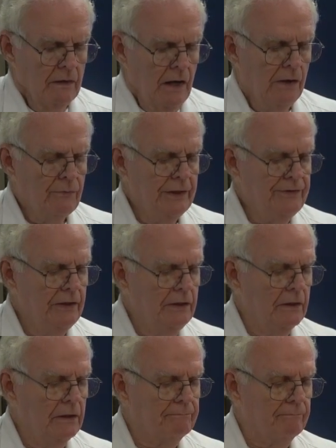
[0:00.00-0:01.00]
I read
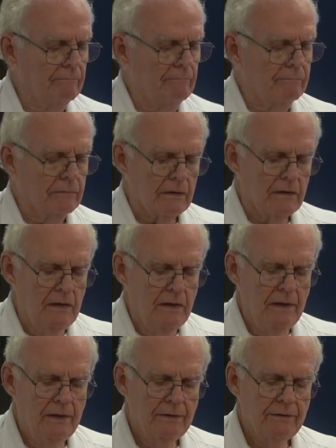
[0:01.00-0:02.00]
the
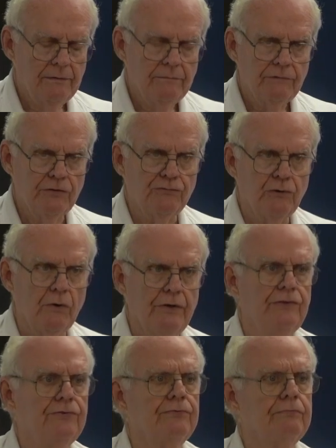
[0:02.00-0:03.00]

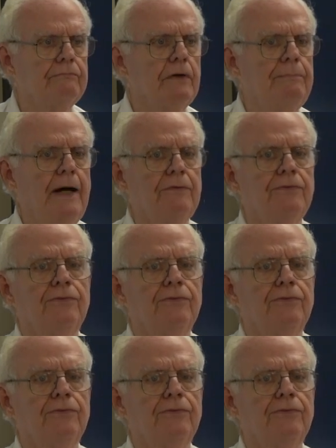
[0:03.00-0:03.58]
stories about the